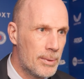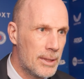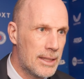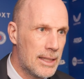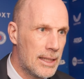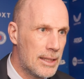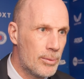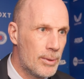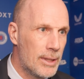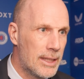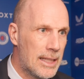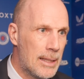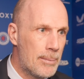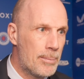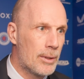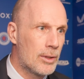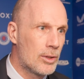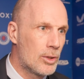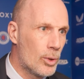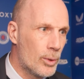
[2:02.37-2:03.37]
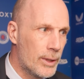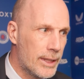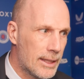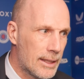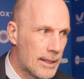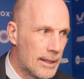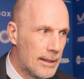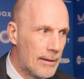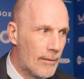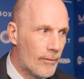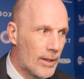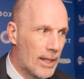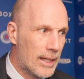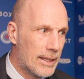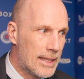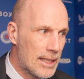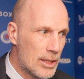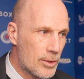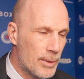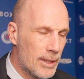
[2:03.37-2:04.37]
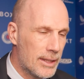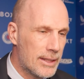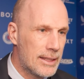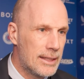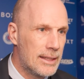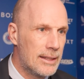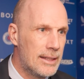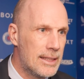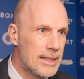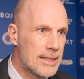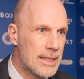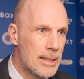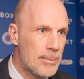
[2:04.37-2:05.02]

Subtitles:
but that we keep on going. And that's what this